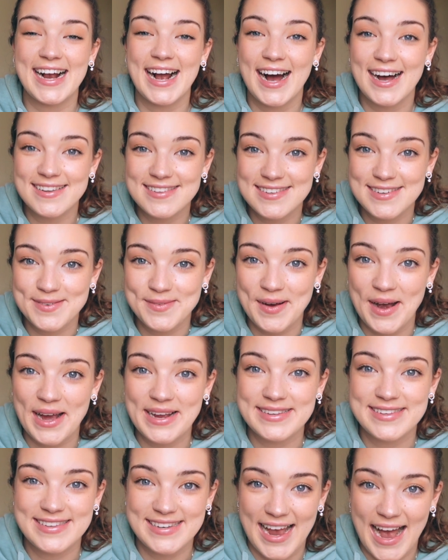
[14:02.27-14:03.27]

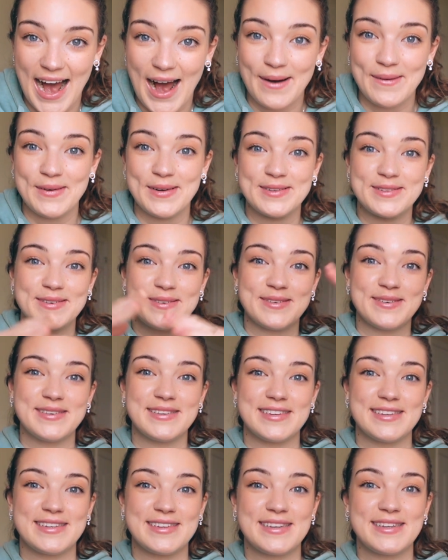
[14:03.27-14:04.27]
customized towel so it
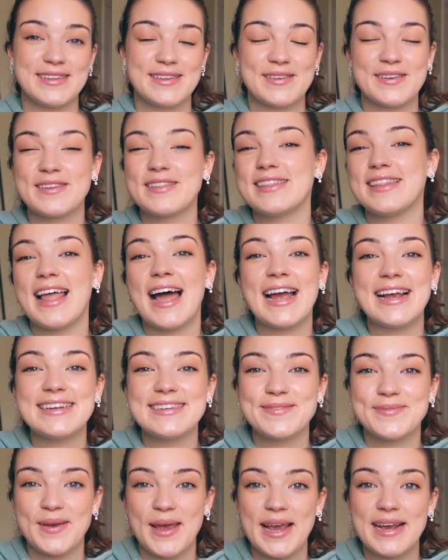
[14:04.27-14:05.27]
was this
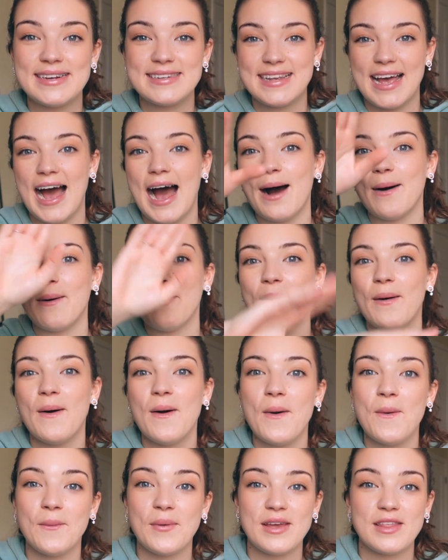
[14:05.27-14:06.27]
nice pink towel
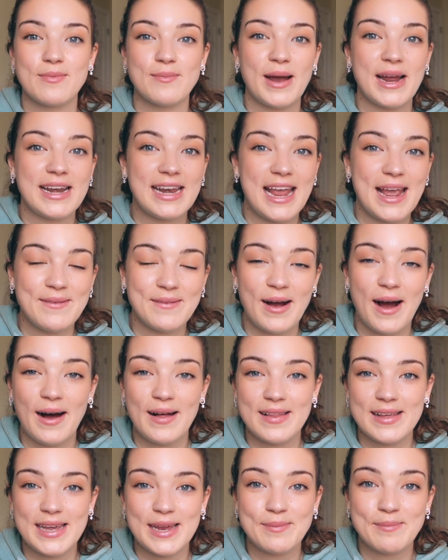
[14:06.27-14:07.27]
with my name
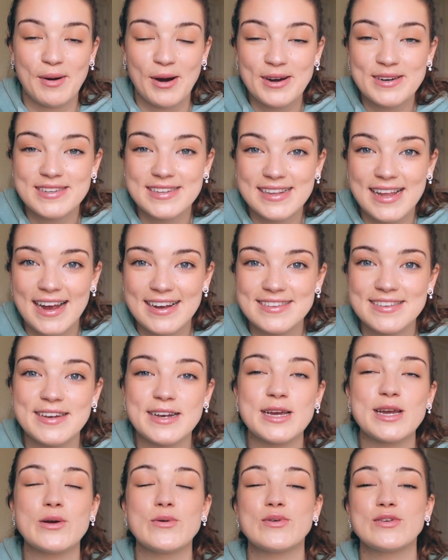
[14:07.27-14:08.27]
Colleen personalized on
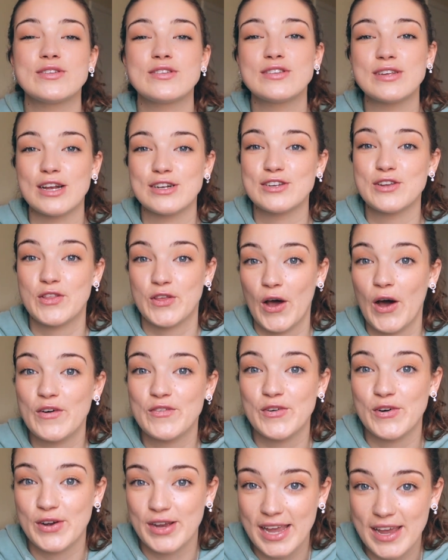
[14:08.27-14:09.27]
it. It was such a
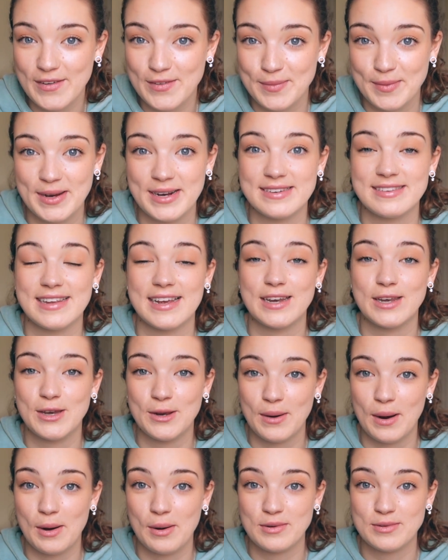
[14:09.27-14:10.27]
thoughtful gift because I
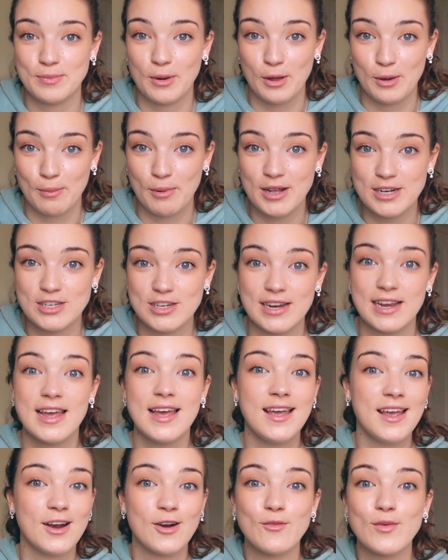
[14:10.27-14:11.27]
knew I was polar plunging.
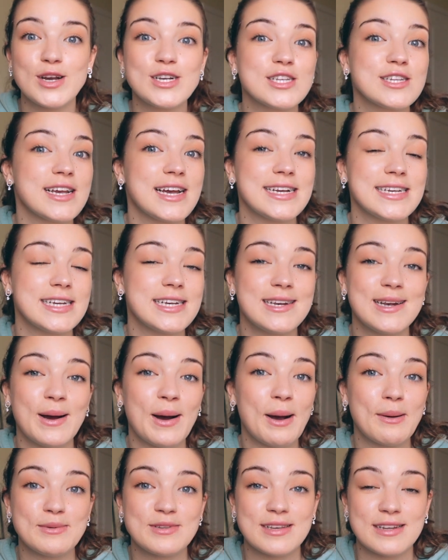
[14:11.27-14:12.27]
And originally I didn't
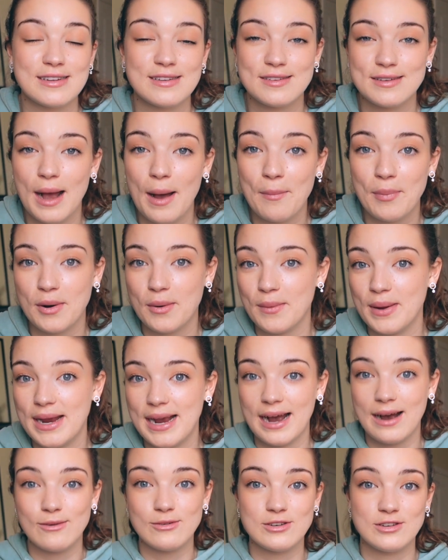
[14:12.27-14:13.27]
know I was gonna stop what a
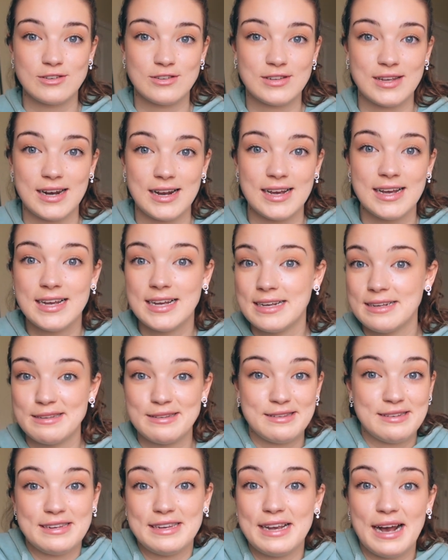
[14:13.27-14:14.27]
week. I was just gonna
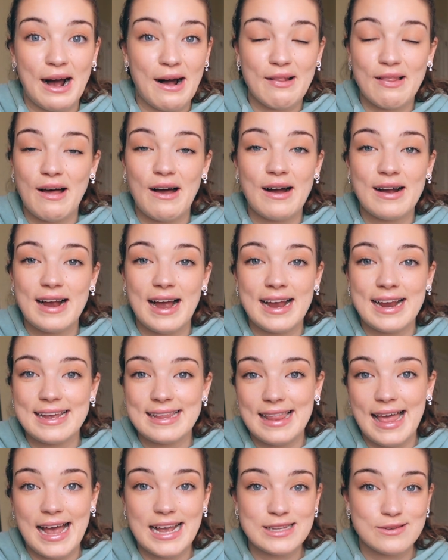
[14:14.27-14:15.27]
see how long I
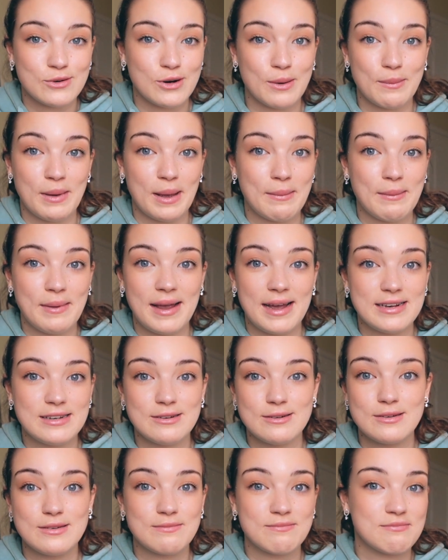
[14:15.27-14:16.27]
could last for. Maybe I
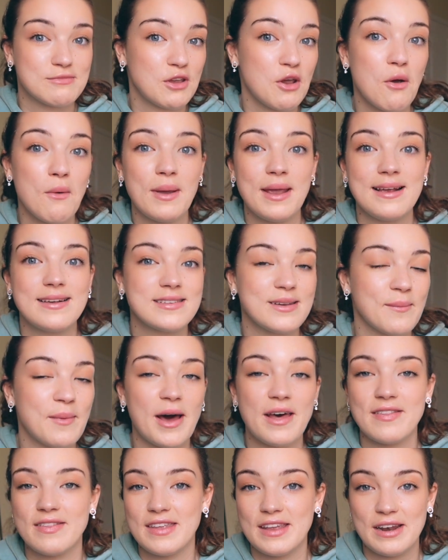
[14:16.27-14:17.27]
do two weeks, a
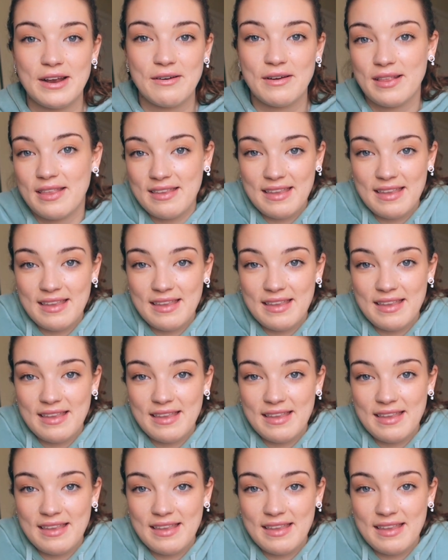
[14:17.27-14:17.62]
month, you know.